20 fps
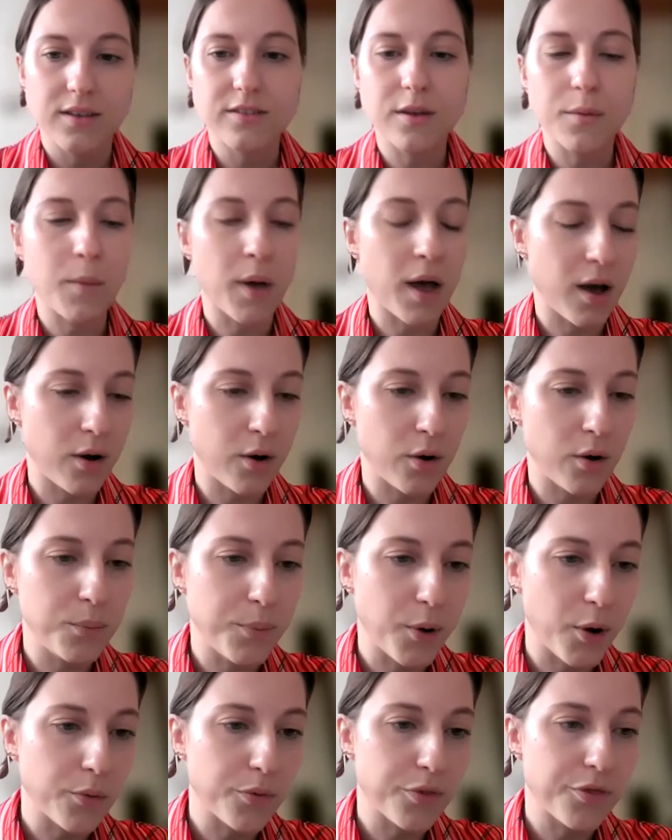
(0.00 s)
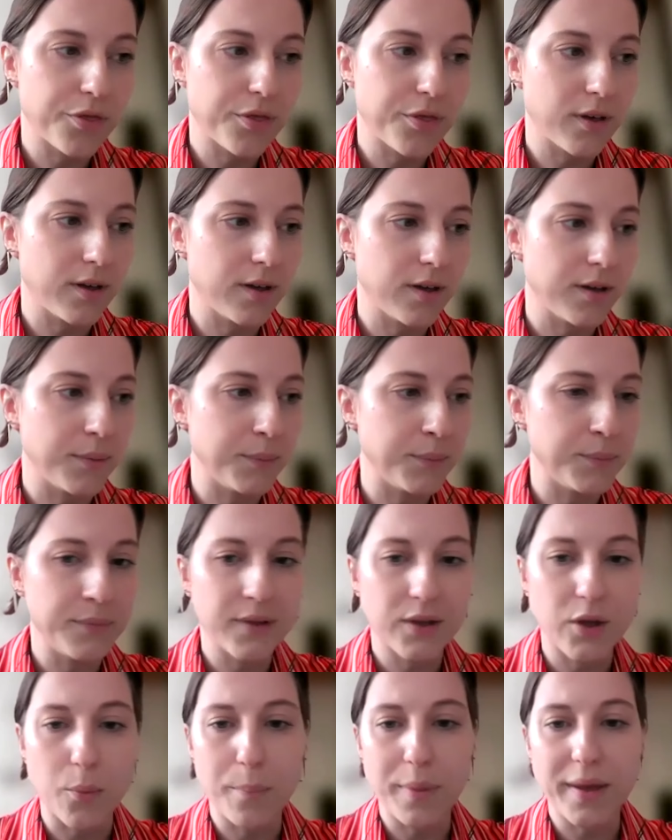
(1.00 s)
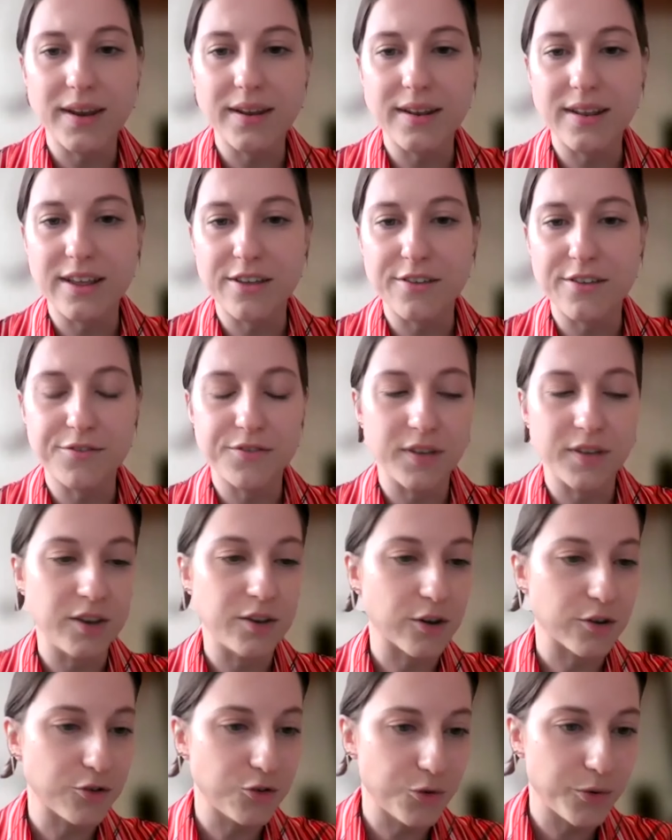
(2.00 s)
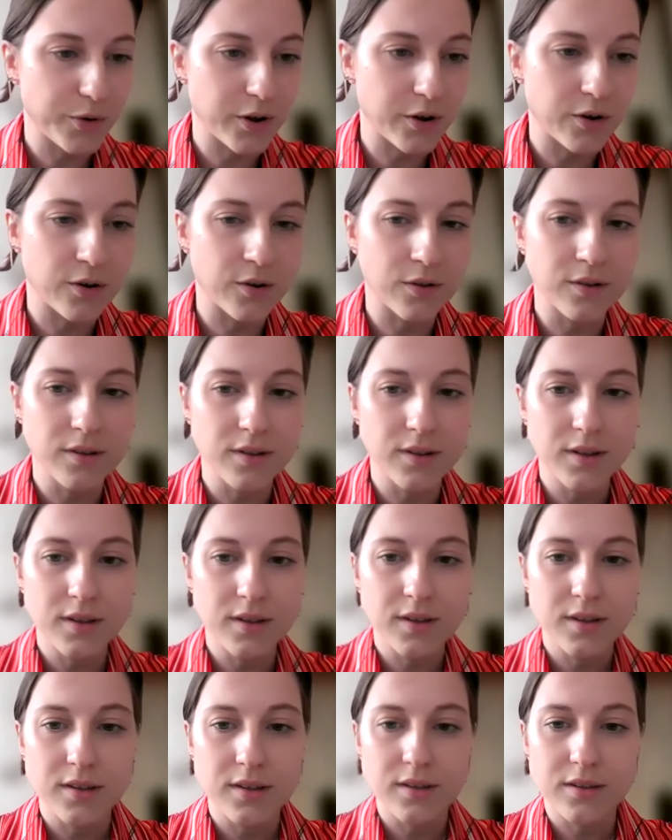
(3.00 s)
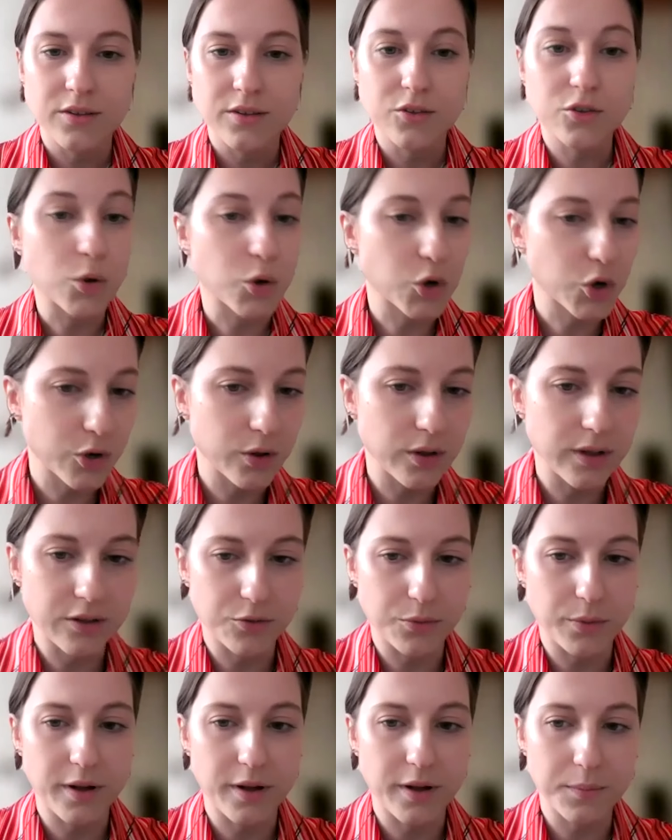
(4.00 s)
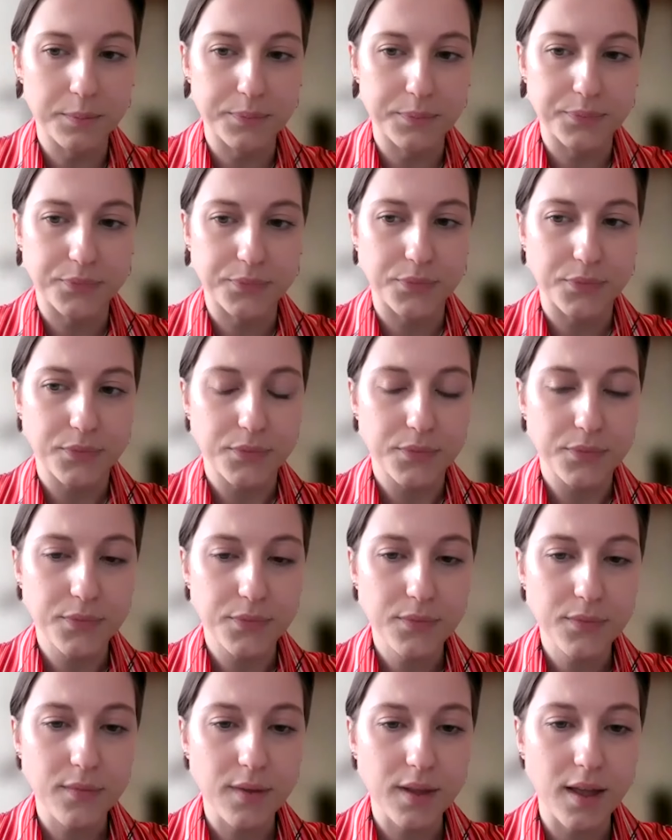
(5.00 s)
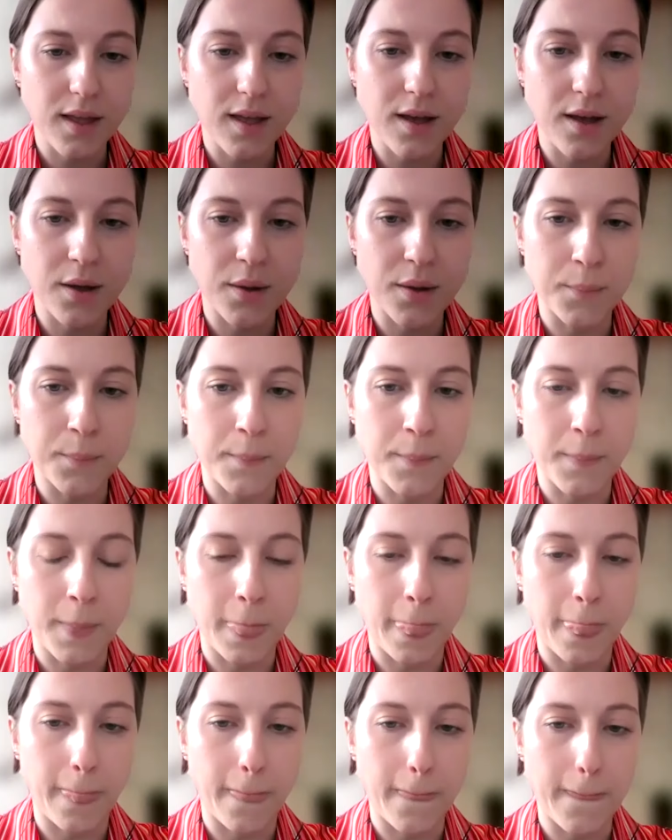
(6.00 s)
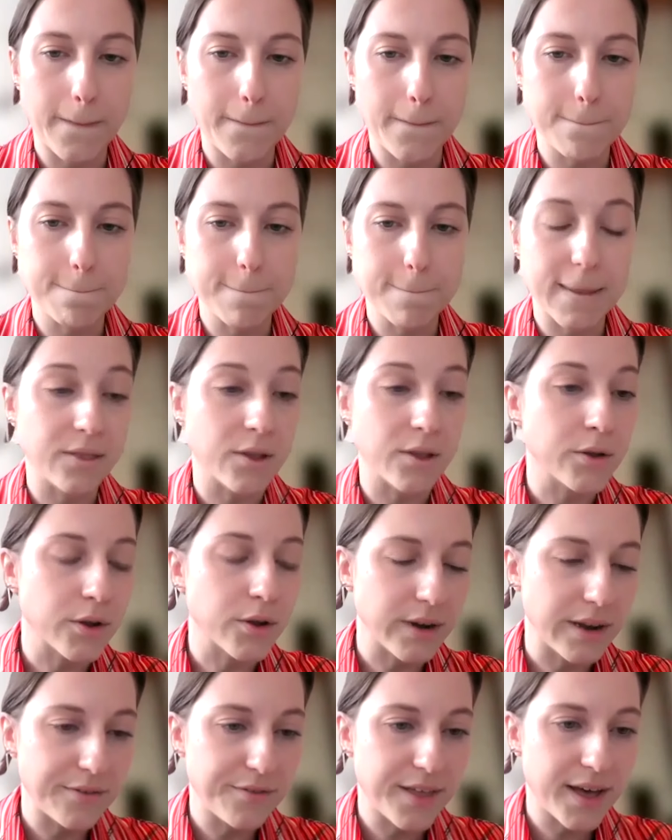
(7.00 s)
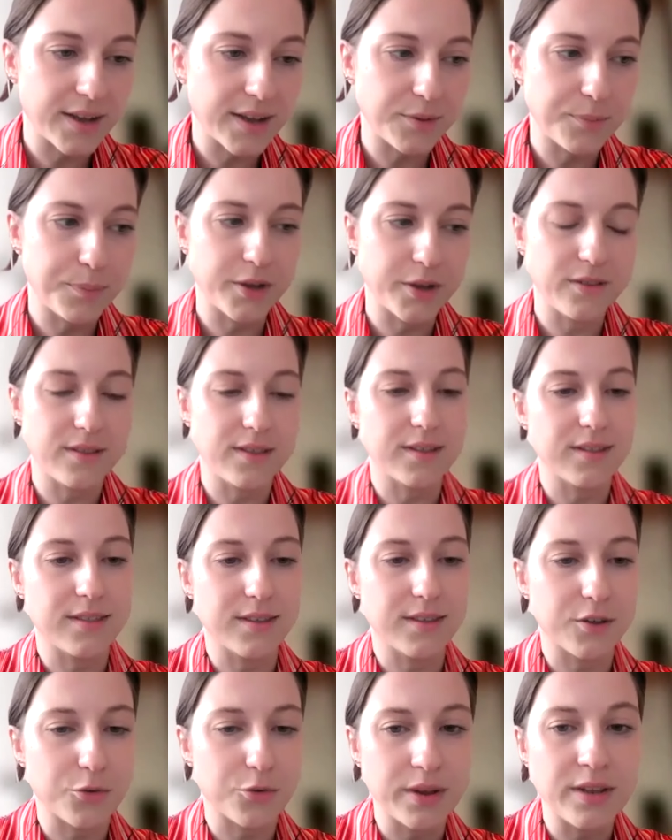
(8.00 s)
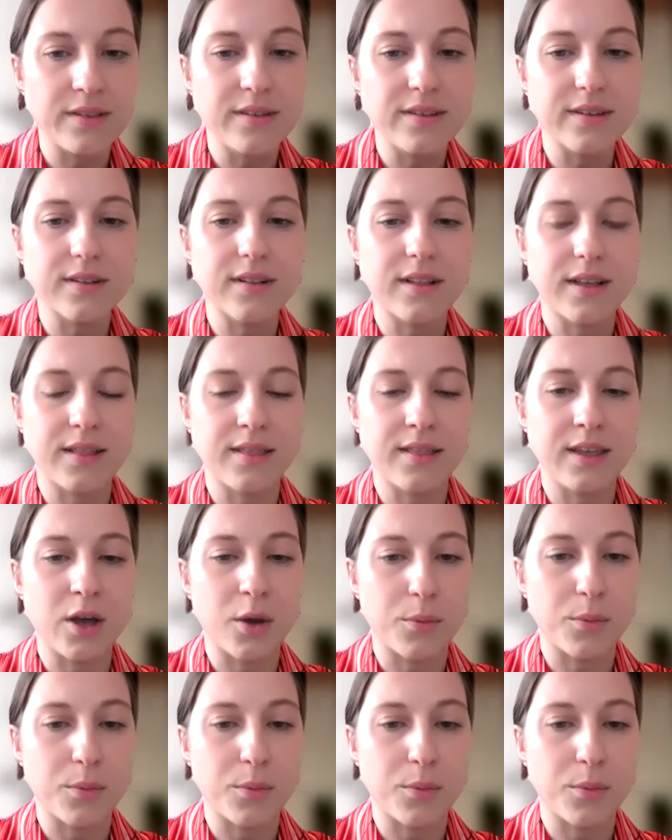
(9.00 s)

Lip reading: somehow both competitive, industrial, social as well. And not only that, but the Green Deal and